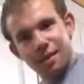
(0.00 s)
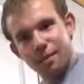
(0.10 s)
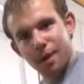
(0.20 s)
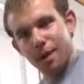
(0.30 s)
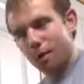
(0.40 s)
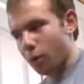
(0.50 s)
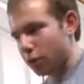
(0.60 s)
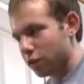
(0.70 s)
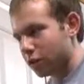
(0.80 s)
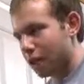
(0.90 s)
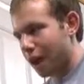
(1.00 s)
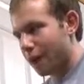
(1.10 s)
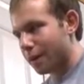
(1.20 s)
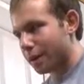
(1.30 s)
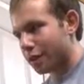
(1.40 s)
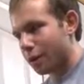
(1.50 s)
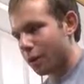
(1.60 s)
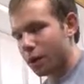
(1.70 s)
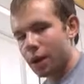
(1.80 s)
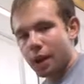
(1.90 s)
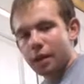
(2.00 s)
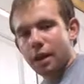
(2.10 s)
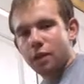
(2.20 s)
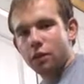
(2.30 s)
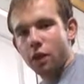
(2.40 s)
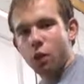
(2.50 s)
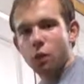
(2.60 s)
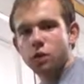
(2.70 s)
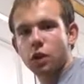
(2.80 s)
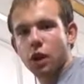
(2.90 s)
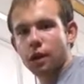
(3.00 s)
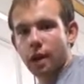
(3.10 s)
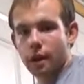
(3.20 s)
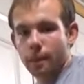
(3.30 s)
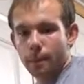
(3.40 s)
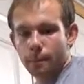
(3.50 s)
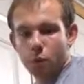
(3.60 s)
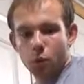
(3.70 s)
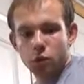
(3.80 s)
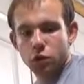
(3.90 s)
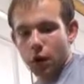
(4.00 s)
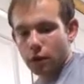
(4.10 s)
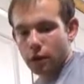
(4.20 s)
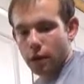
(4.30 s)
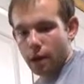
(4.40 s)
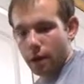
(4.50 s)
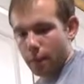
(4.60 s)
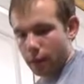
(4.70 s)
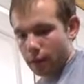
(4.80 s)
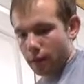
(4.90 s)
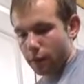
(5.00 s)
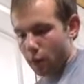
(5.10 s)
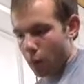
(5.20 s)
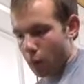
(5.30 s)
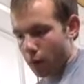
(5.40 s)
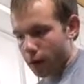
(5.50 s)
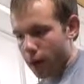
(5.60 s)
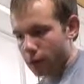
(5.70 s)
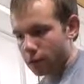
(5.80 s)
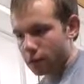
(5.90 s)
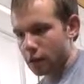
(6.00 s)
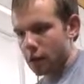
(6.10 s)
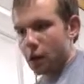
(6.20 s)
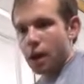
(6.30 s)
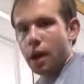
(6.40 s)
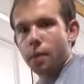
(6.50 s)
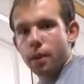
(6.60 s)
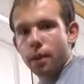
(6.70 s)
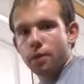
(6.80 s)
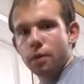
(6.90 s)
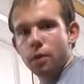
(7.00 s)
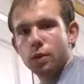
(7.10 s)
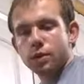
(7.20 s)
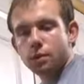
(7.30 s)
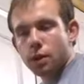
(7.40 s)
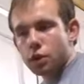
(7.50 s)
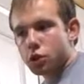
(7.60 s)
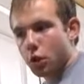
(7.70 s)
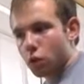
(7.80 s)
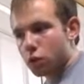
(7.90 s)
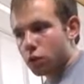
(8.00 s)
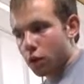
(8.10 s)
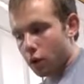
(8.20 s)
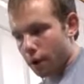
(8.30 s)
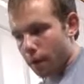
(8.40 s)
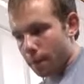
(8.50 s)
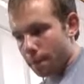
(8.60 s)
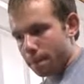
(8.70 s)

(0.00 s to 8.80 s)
but we'll just see how we can do. Day two, we'll start um, we'll start the um, another uh, workouts, and we're going to be doing some uh, shoulder or um,